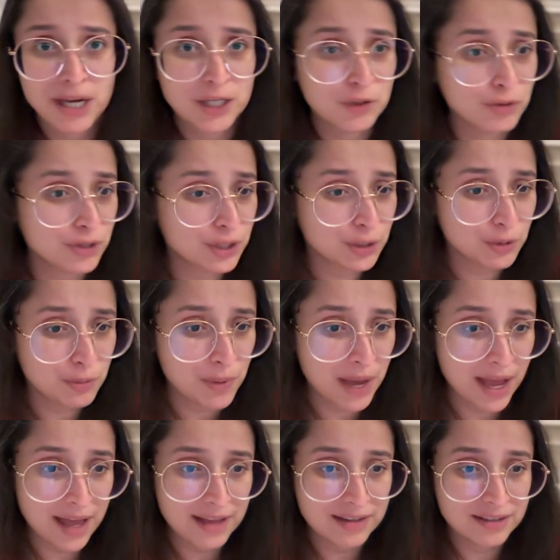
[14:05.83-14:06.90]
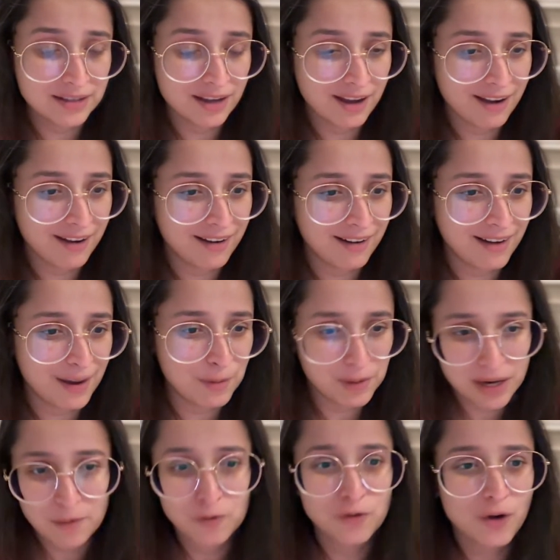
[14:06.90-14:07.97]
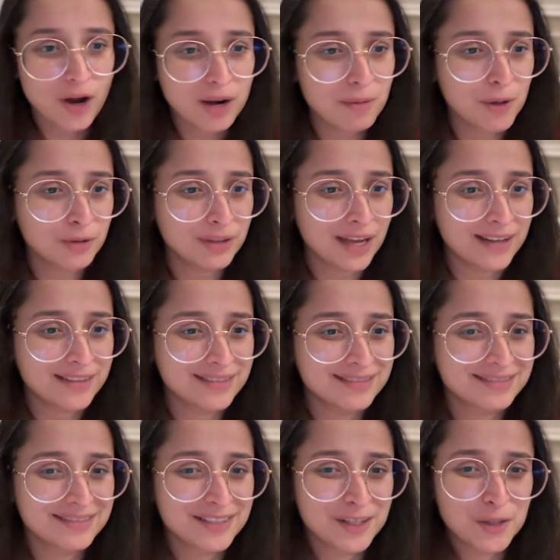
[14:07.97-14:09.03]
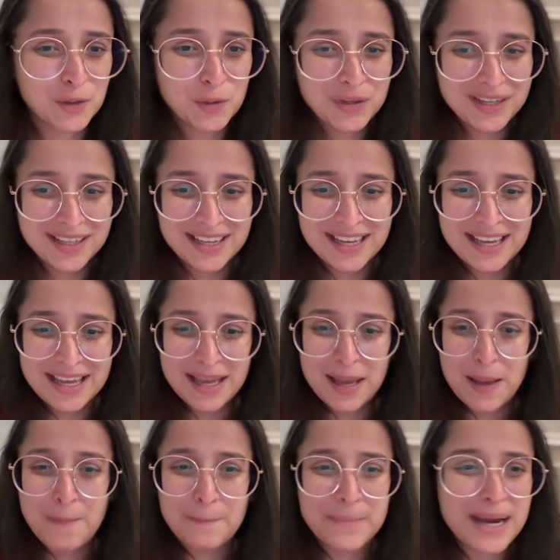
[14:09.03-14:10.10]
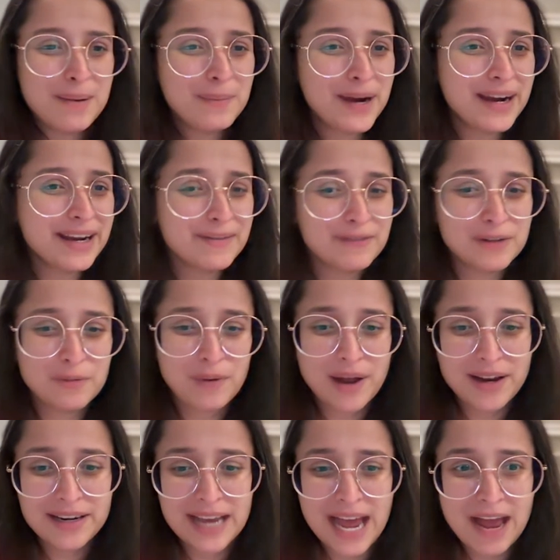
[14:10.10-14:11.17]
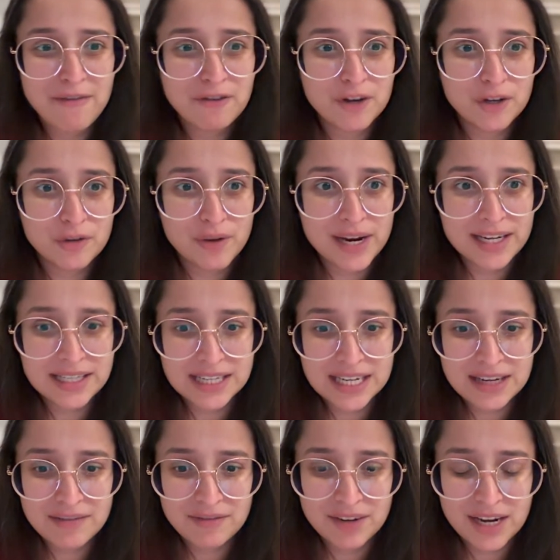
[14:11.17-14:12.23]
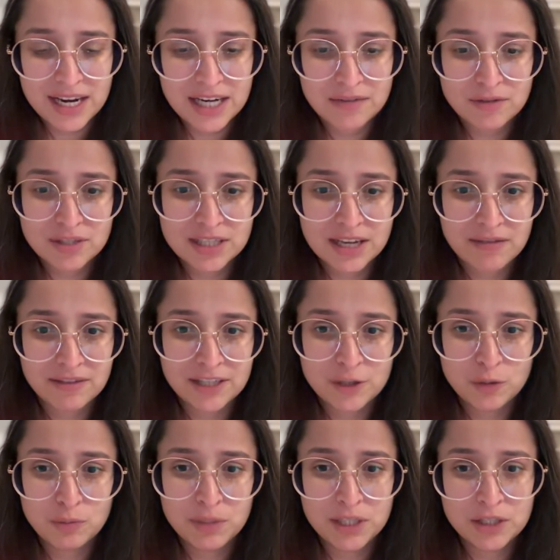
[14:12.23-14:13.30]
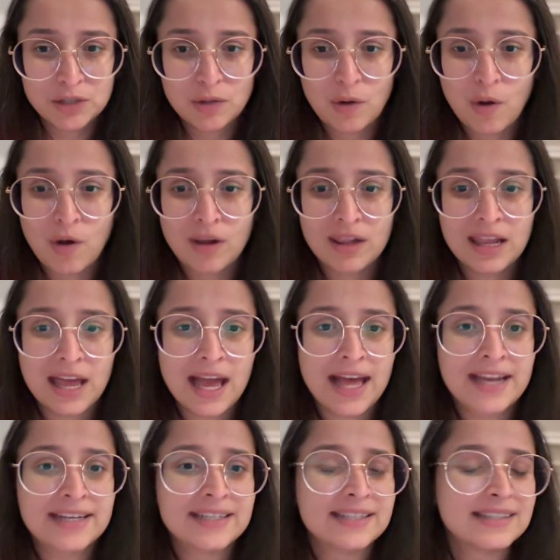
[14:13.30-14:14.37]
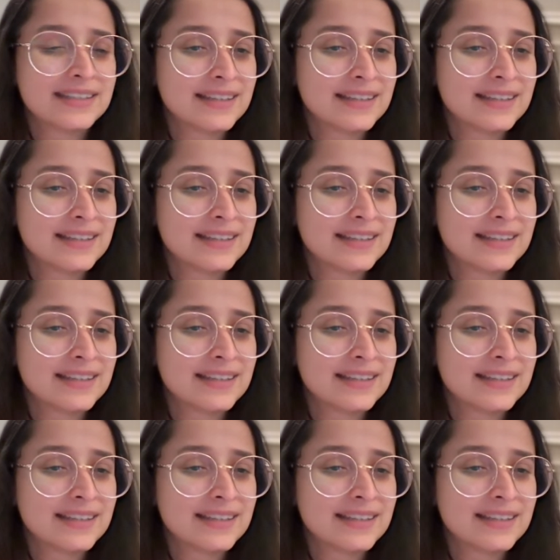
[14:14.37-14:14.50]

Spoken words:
YouTube, and I would love to talk about that. Cool. Bye bye, everyone. Have a great evening. It was lovely to meet you all, and